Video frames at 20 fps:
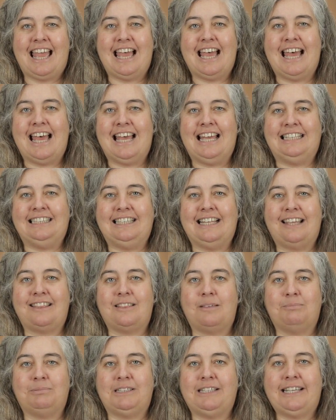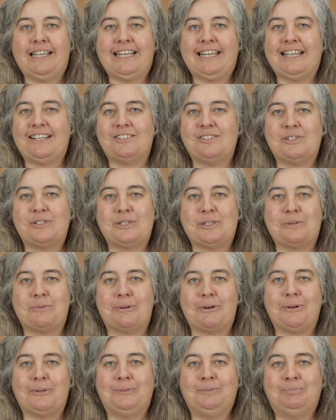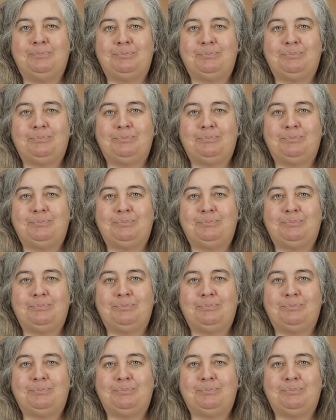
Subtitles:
and let the Pleiadians through.